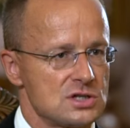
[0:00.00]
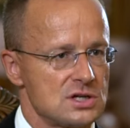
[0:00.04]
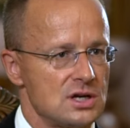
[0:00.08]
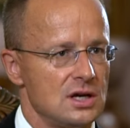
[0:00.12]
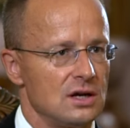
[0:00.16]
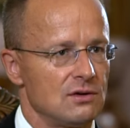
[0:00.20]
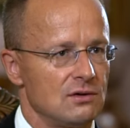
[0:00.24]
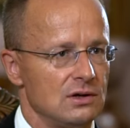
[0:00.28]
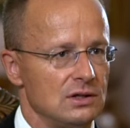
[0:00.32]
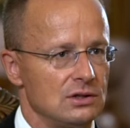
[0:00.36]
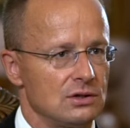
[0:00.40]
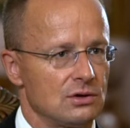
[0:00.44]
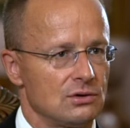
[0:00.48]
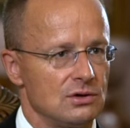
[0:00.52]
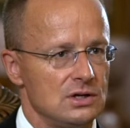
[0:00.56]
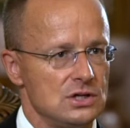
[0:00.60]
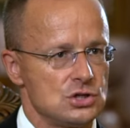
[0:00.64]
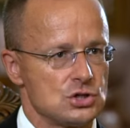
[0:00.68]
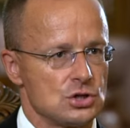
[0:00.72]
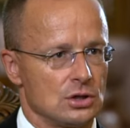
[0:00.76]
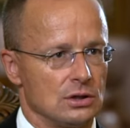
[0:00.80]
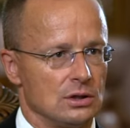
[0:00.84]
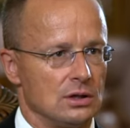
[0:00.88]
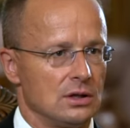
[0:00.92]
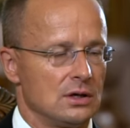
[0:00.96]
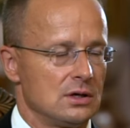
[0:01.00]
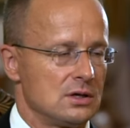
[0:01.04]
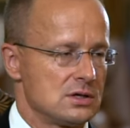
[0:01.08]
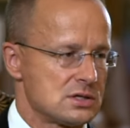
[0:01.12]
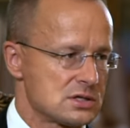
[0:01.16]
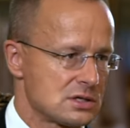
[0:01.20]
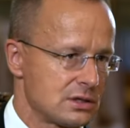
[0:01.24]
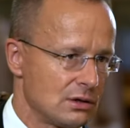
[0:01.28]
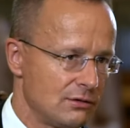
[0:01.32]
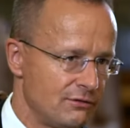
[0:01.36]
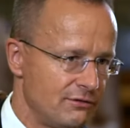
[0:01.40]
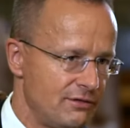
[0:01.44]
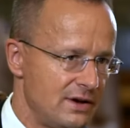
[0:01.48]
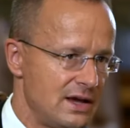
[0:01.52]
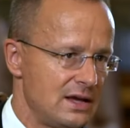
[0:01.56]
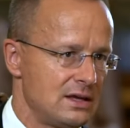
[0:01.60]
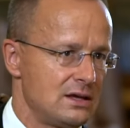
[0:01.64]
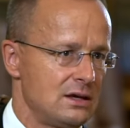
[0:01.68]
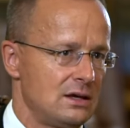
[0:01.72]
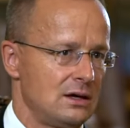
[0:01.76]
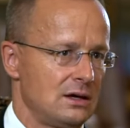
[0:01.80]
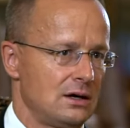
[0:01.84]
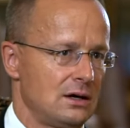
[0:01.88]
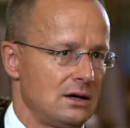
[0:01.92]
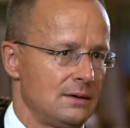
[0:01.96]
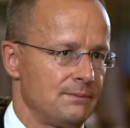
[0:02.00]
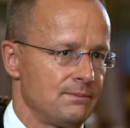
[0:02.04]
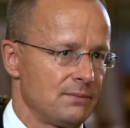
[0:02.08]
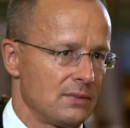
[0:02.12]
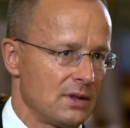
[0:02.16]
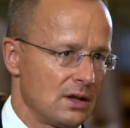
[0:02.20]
here in the region, Slovakia,